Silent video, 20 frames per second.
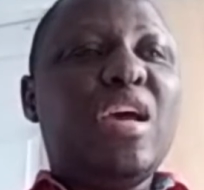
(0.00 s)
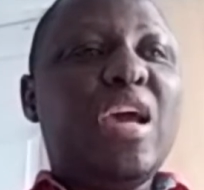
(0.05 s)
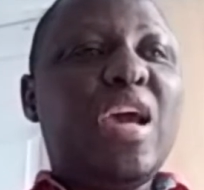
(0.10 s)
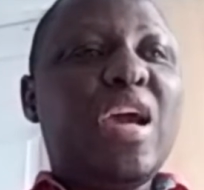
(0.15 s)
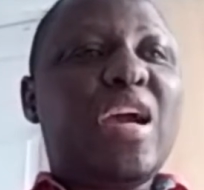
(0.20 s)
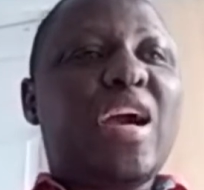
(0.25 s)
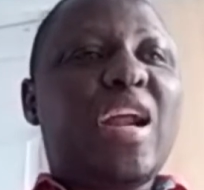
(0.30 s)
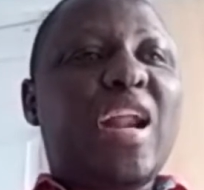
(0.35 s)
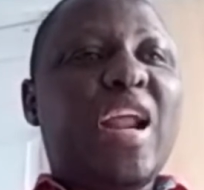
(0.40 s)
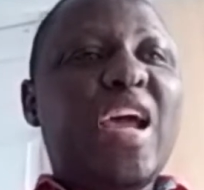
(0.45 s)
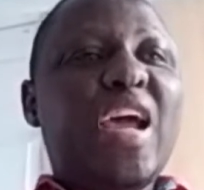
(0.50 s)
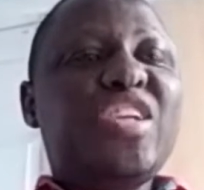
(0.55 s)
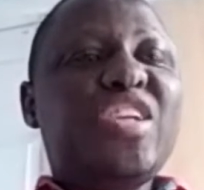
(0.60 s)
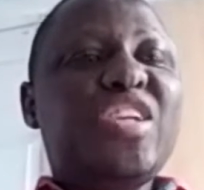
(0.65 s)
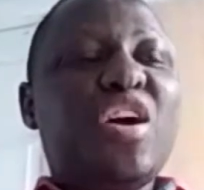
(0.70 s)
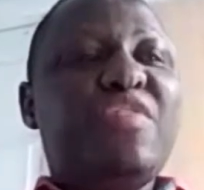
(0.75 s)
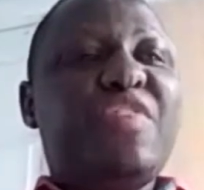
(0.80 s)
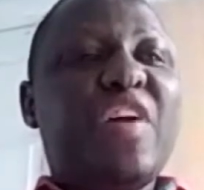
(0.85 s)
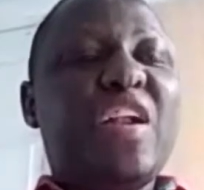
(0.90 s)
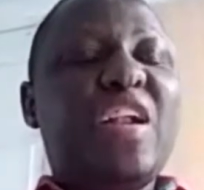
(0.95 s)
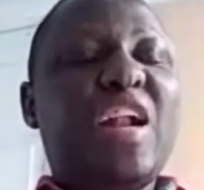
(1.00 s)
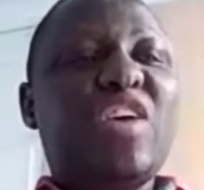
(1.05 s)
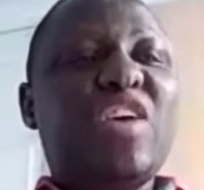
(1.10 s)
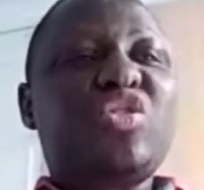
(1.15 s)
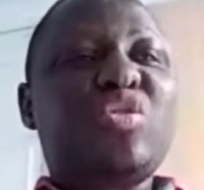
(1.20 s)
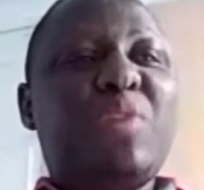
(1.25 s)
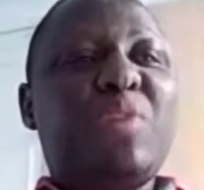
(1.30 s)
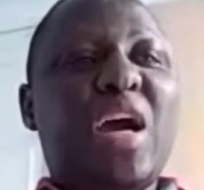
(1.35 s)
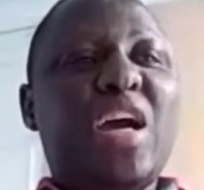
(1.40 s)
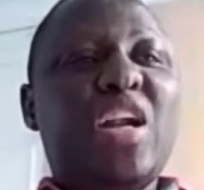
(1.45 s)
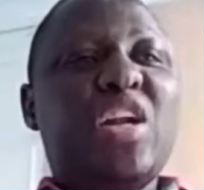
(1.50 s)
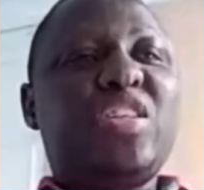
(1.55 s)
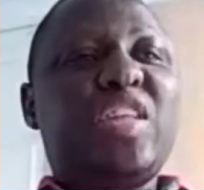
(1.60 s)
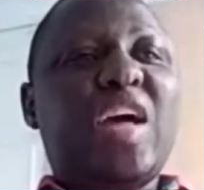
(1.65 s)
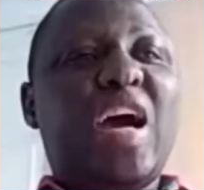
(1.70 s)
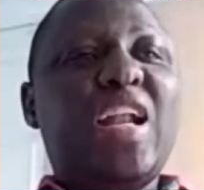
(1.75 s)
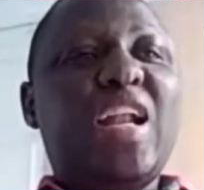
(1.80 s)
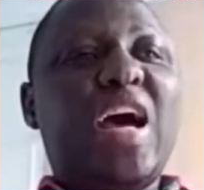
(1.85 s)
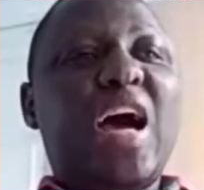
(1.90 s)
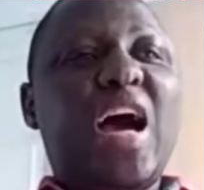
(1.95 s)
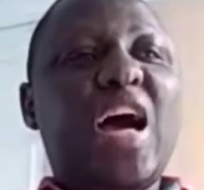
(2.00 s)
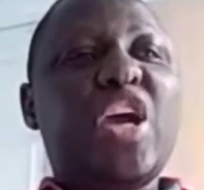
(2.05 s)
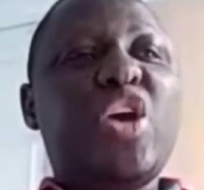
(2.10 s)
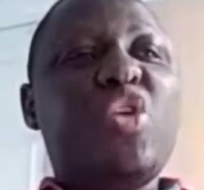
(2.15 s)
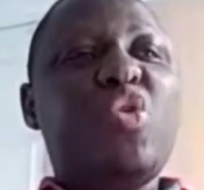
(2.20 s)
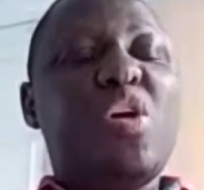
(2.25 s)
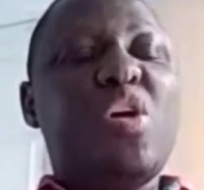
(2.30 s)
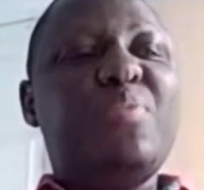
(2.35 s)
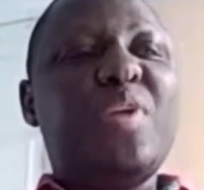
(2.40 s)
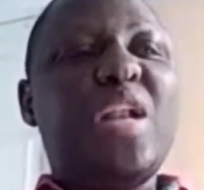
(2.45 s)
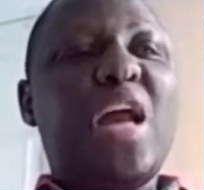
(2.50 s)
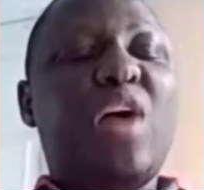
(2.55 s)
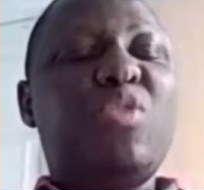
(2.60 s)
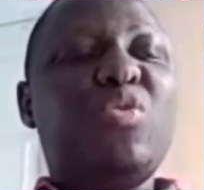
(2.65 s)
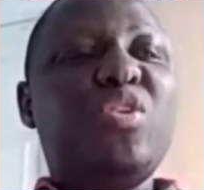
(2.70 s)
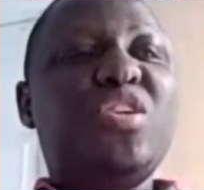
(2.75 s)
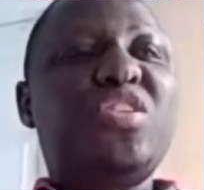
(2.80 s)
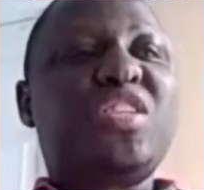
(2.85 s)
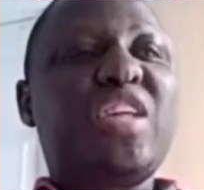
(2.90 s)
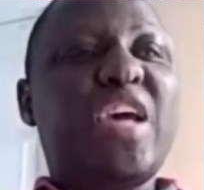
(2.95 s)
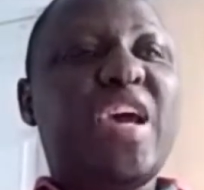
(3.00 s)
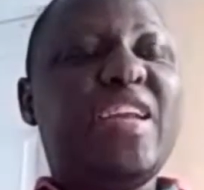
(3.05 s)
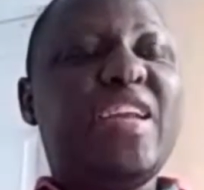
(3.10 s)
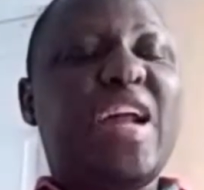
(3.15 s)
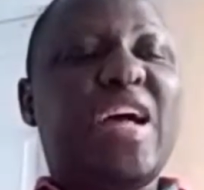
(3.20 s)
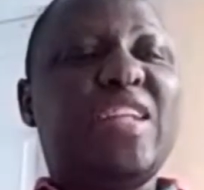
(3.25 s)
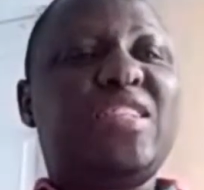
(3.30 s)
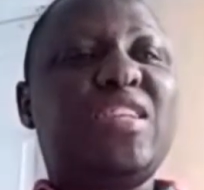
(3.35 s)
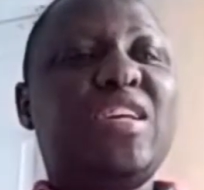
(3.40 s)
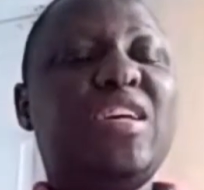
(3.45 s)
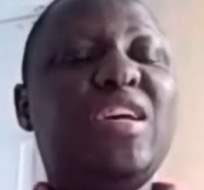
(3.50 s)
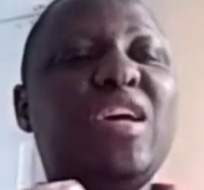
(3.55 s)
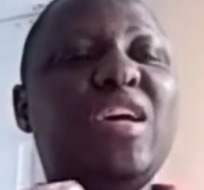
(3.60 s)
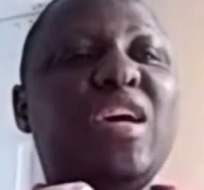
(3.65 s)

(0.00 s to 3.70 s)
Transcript: A creature of Allah subhanahu wa ta'ala, arguable, I will say that